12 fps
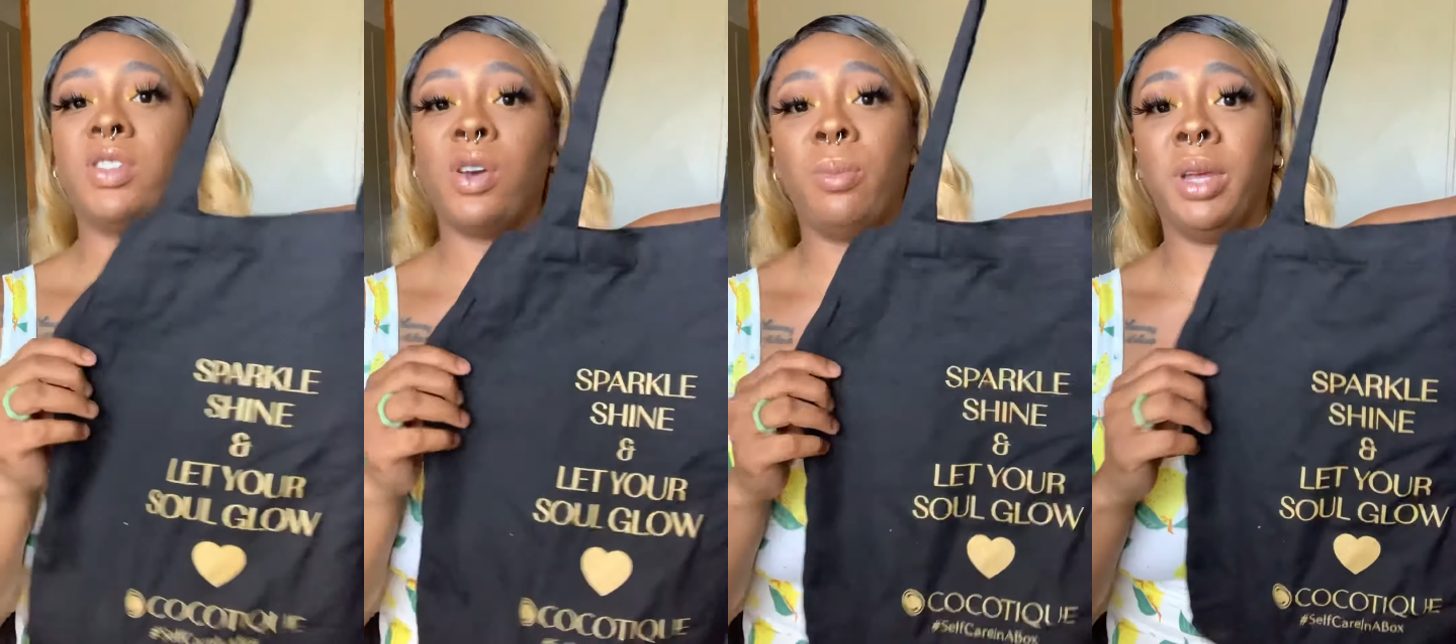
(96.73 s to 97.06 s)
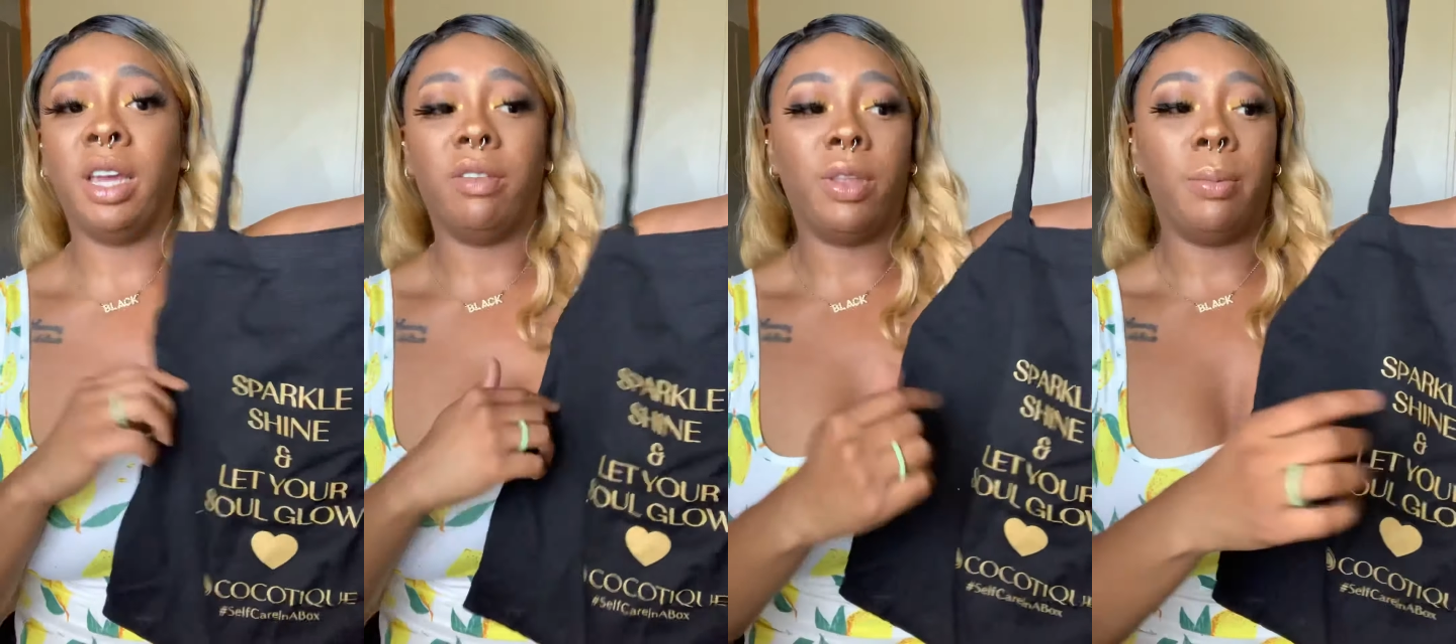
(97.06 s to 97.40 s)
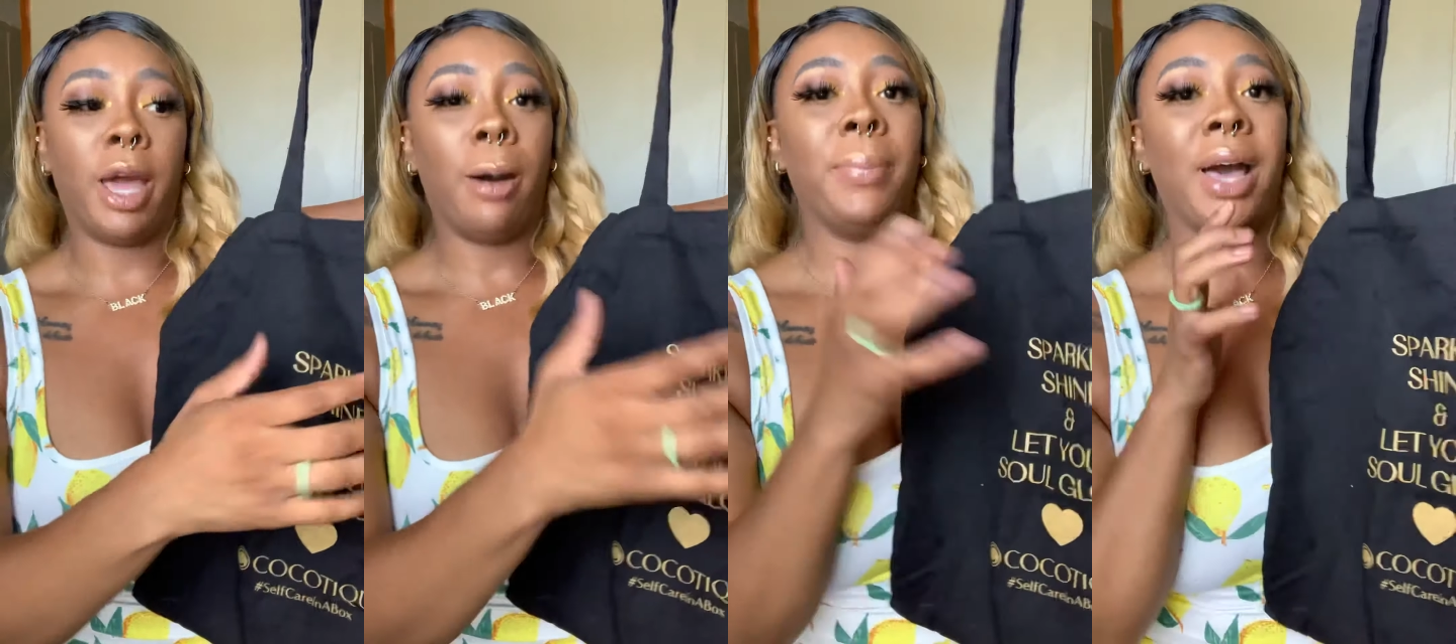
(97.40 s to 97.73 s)
so many of them
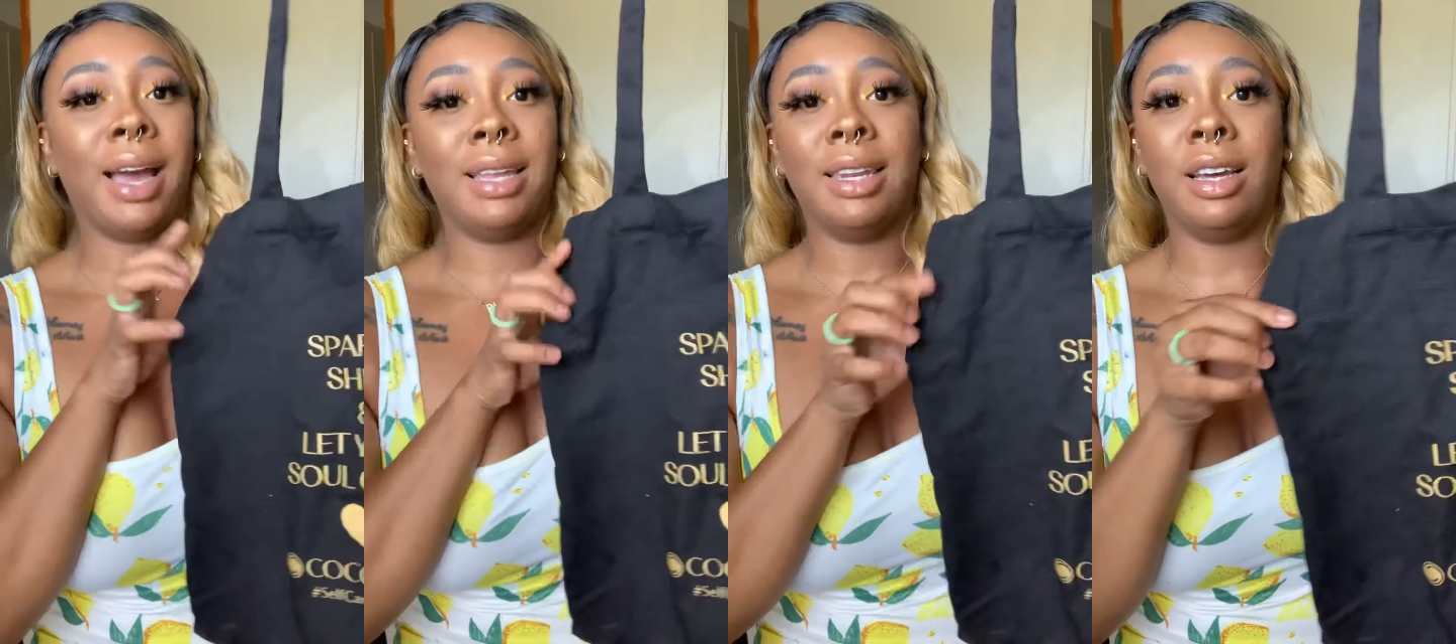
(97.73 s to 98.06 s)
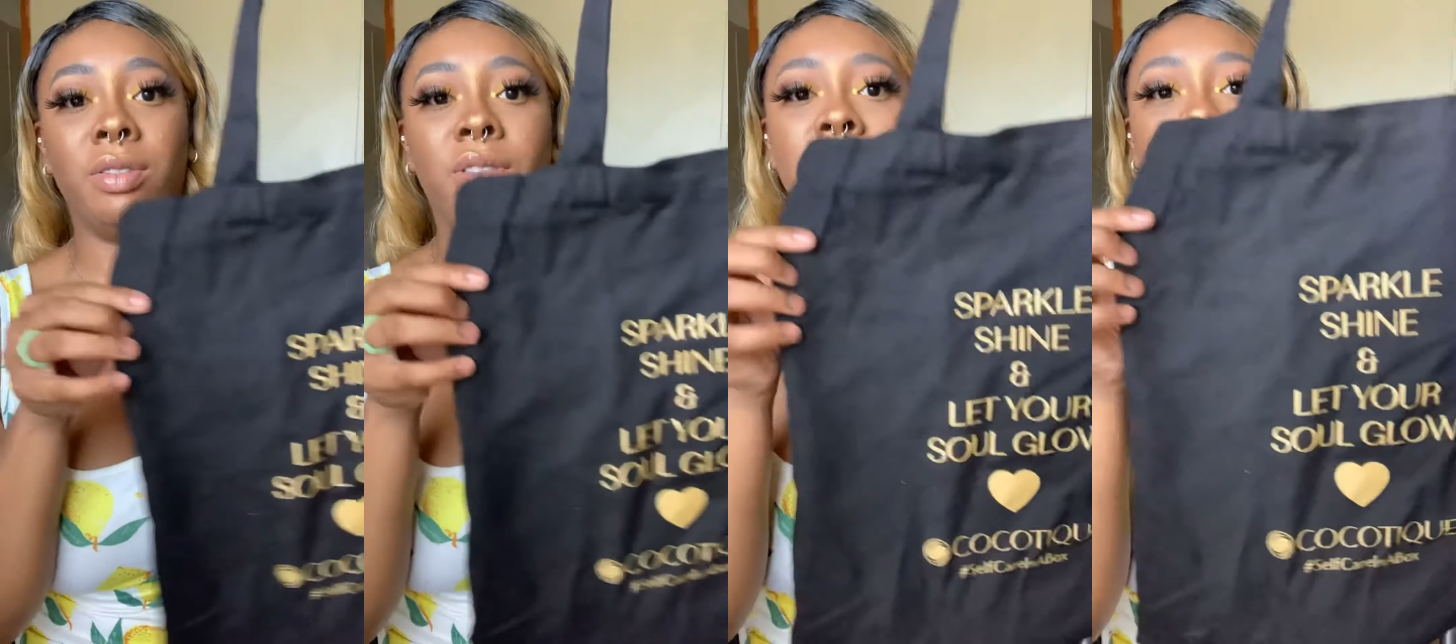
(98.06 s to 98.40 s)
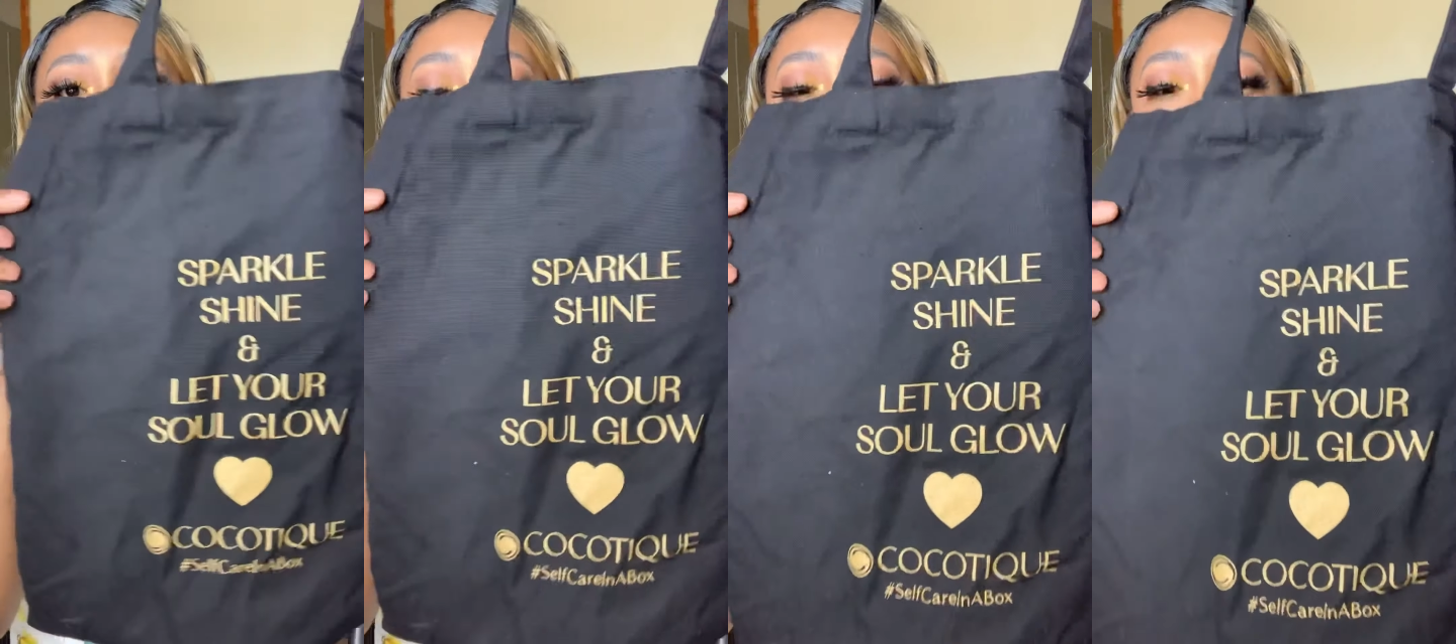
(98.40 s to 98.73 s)
now. But I love this
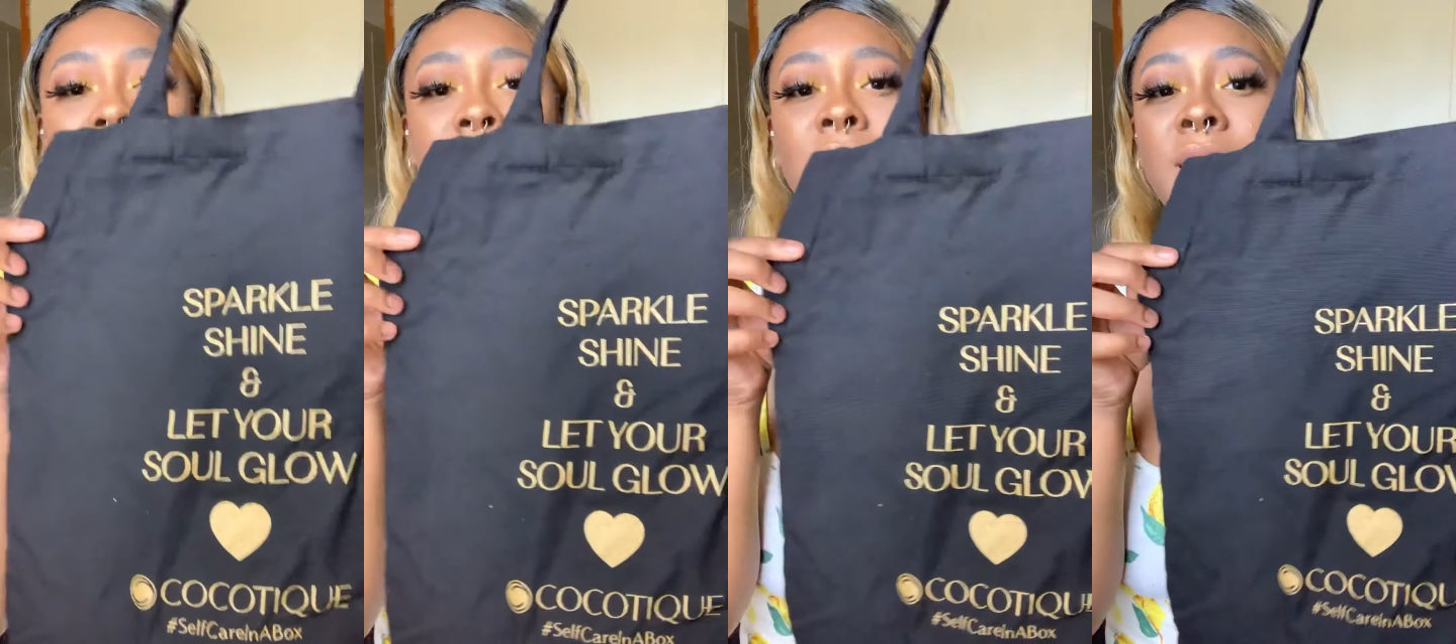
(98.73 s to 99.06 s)
one.